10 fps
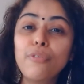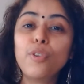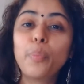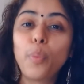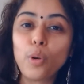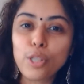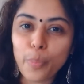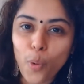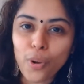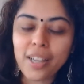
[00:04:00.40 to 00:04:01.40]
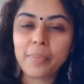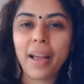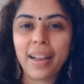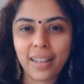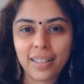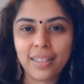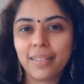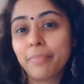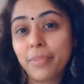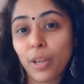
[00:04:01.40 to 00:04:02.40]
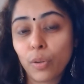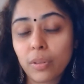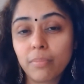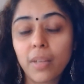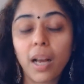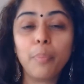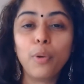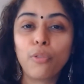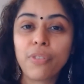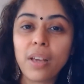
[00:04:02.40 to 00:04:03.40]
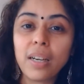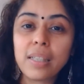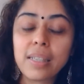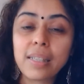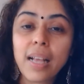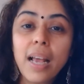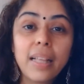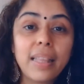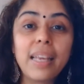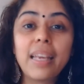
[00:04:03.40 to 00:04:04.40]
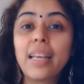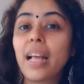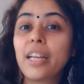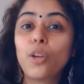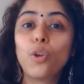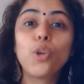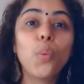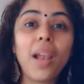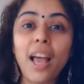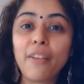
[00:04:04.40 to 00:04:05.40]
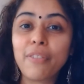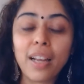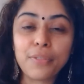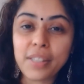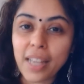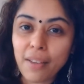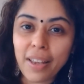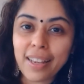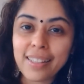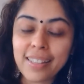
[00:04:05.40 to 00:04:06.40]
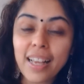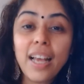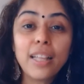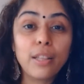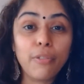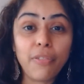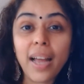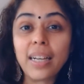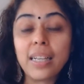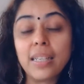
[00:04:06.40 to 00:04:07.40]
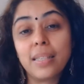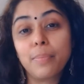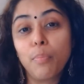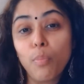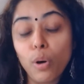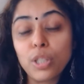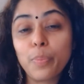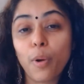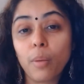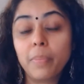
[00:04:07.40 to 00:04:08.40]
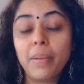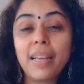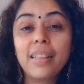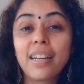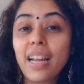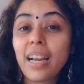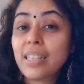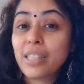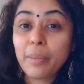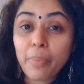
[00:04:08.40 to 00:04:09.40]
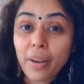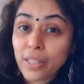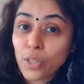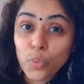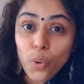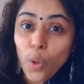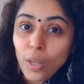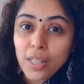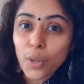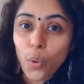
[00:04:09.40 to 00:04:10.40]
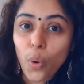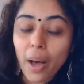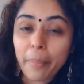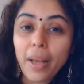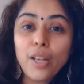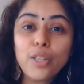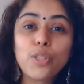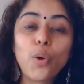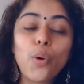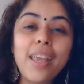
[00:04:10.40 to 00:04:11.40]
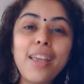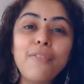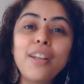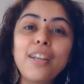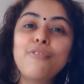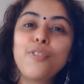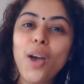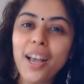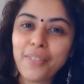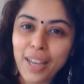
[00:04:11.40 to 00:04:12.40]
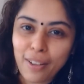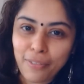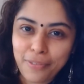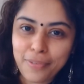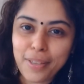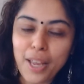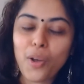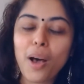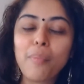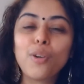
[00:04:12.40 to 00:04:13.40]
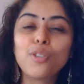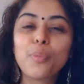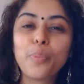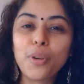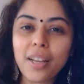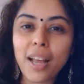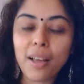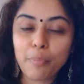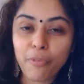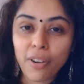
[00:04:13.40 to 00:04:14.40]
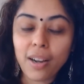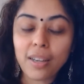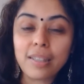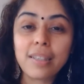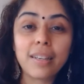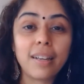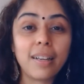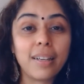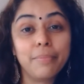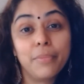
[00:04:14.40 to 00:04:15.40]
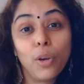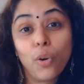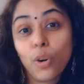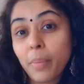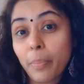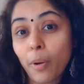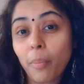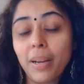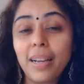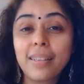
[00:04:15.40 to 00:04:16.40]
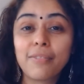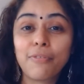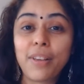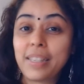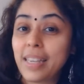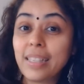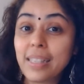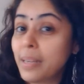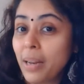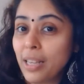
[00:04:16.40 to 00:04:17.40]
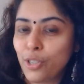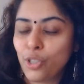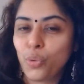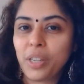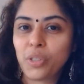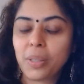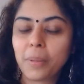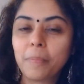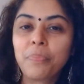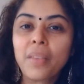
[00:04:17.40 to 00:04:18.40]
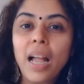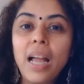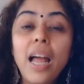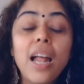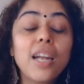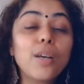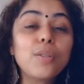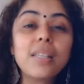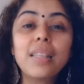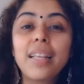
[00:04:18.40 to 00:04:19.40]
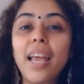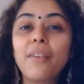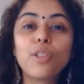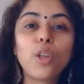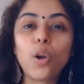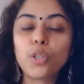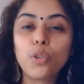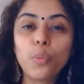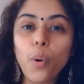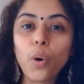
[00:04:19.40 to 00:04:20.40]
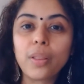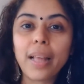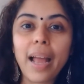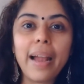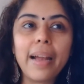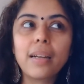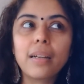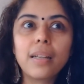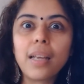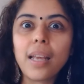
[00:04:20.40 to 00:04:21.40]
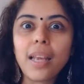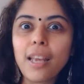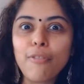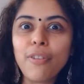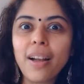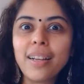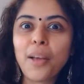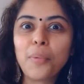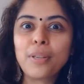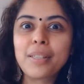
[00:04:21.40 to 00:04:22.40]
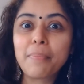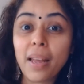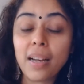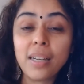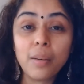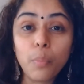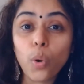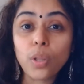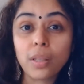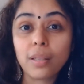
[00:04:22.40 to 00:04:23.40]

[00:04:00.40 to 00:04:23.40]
you postpone it by another, couple of years, thinking that, you will have enough savings, the fact is most probably the real estate prices would also go up. So even if you have enough, amount to put in up front, you're going to be probably facing a similar situation. Now, Sid gave a thought to both, and he felt there was merit in both,